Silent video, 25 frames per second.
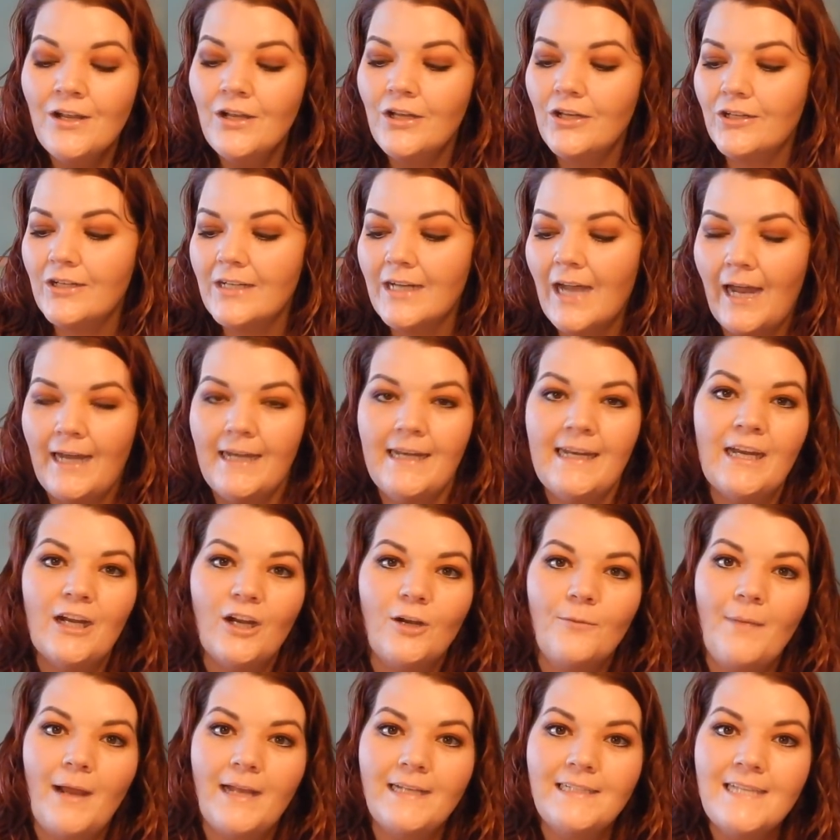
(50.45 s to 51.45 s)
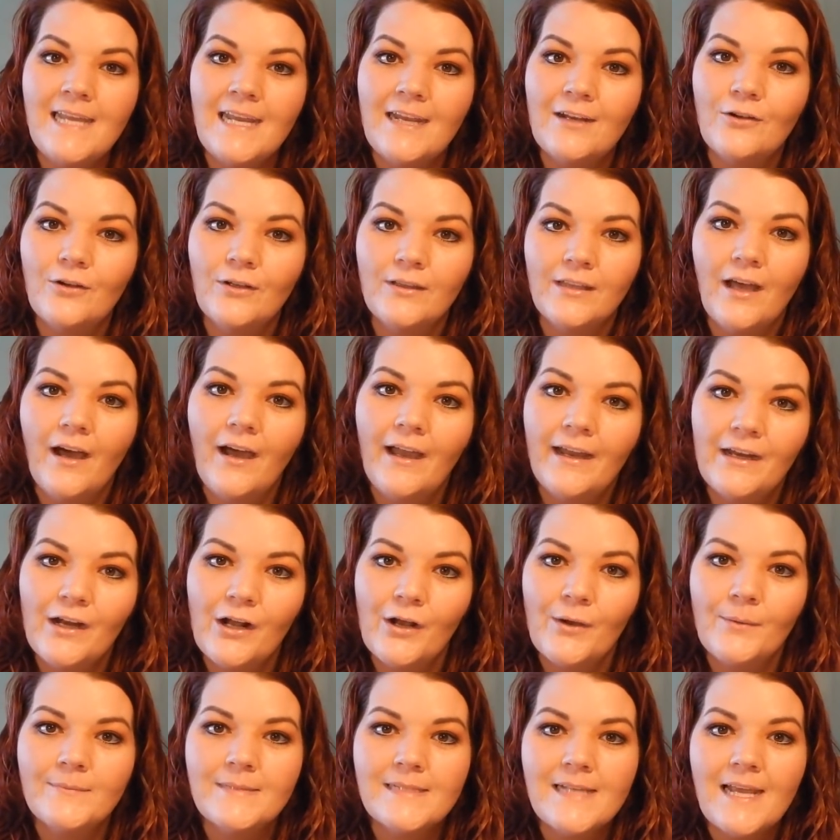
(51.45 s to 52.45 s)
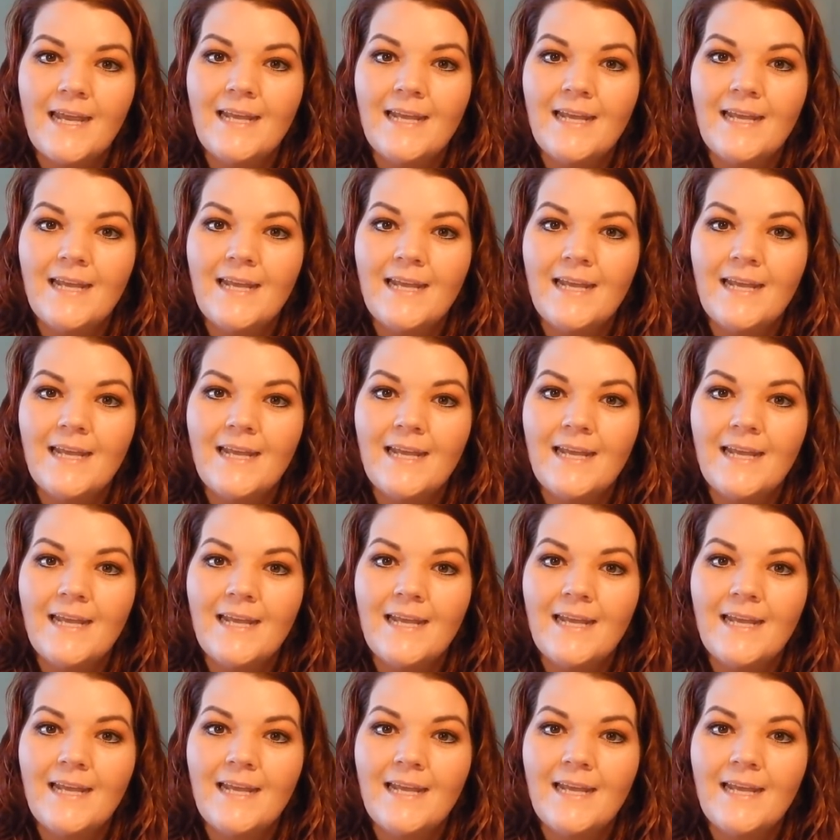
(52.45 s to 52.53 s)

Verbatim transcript: You can kind of hear my take on the items